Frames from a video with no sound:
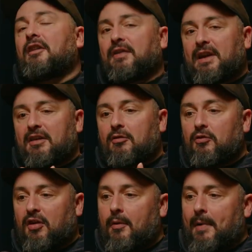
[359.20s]
I think it's
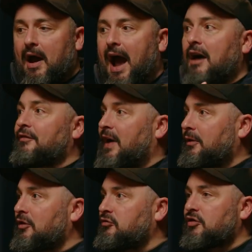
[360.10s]
also about how
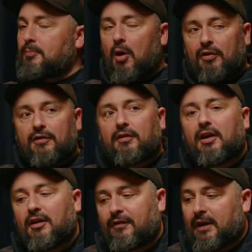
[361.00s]
founders respond.
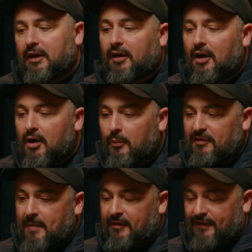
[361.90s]
And I think
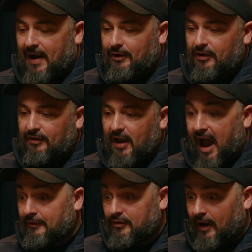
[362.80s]
we've met founders that
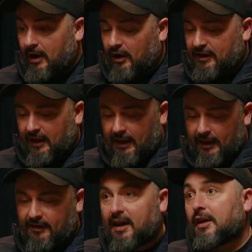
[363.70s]
have great
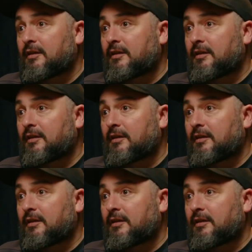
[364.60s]
ideas, get the